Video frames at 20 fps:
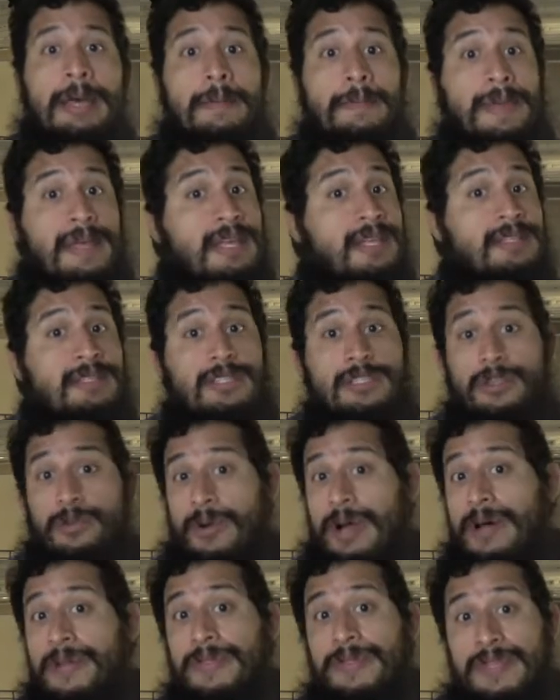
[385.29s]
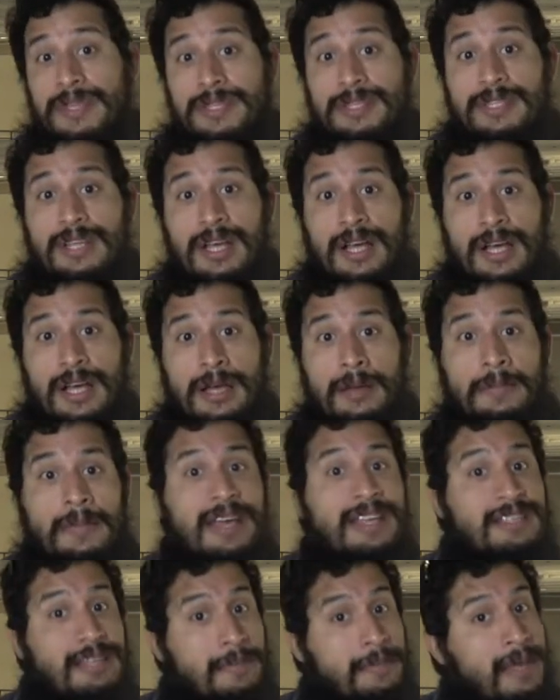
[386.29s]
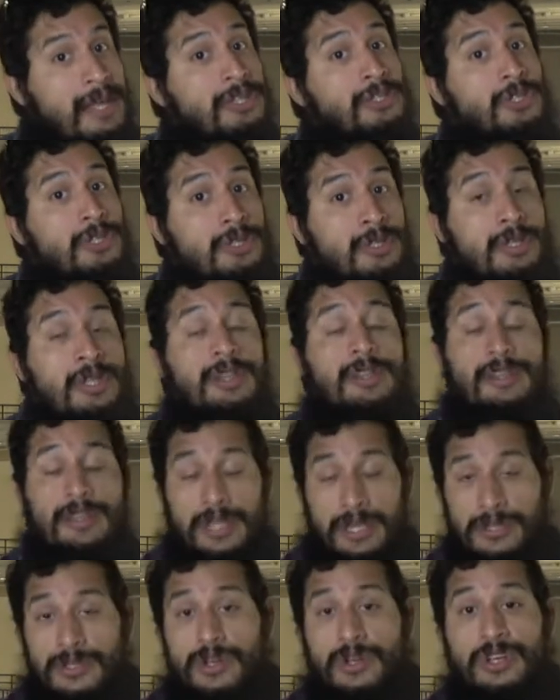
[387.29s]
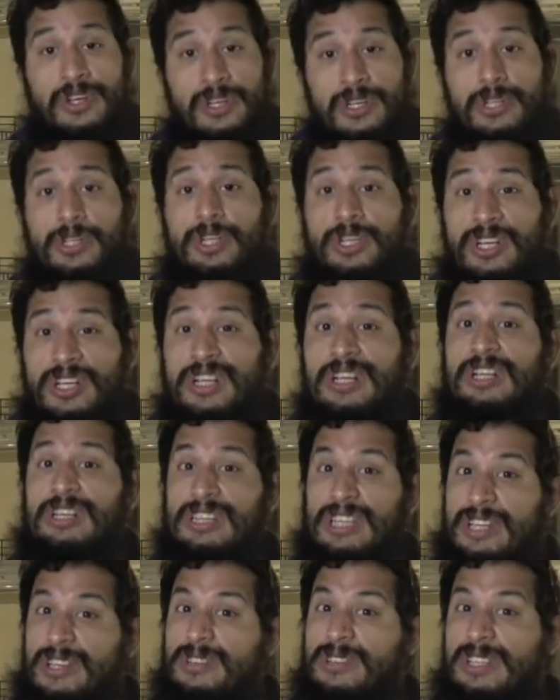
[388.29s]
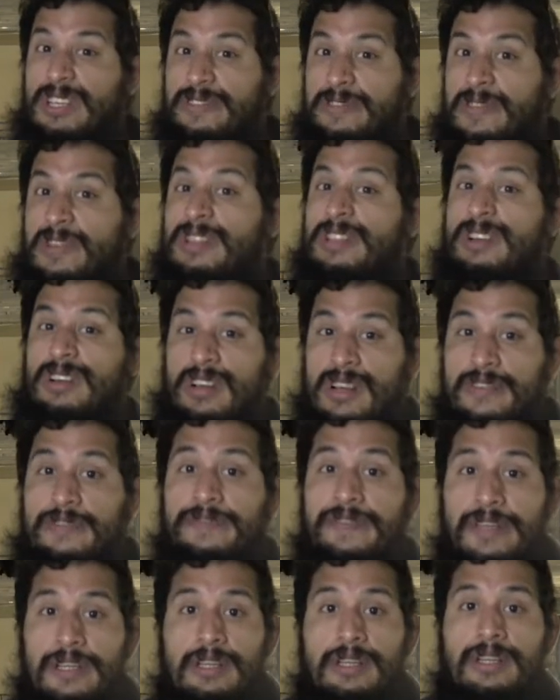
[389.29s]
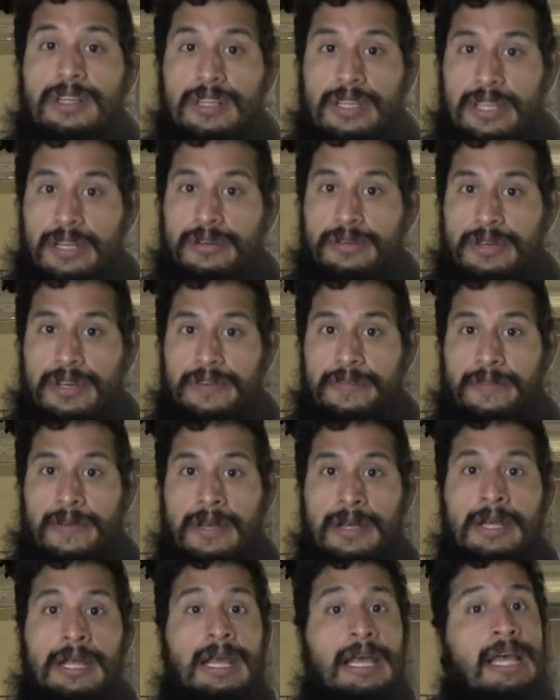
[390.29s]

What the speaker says: because throughout this time, as I mentioned, things are going to look a little different. They're going to feel a little different.